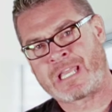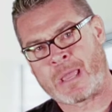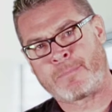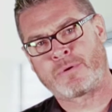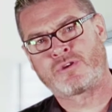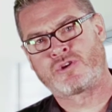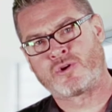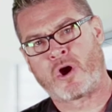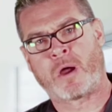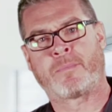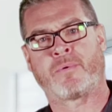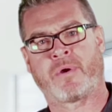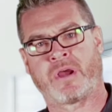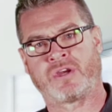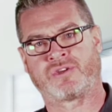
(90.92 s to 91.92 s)
temperature
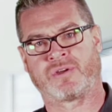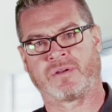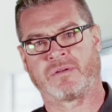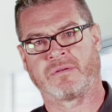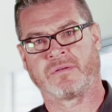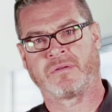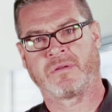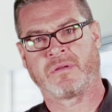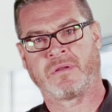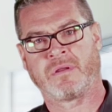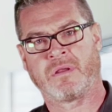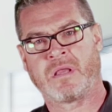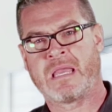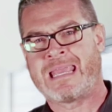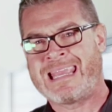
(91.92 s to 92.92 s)
operation.
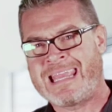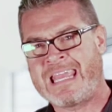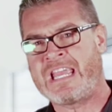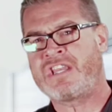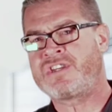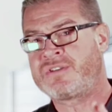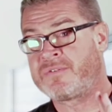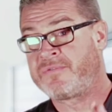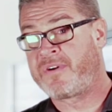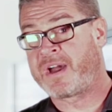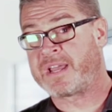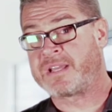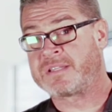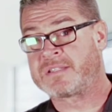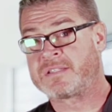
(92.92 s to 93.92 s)
Each
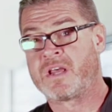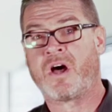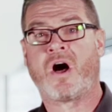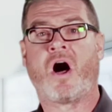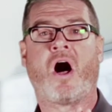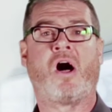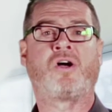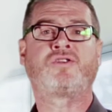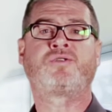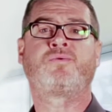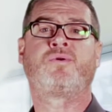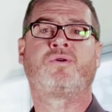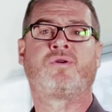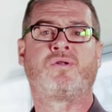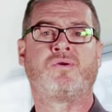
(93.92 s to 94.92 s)
device also
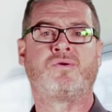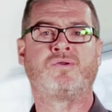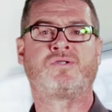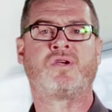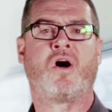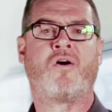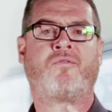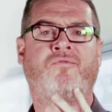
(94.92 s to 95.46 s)
includes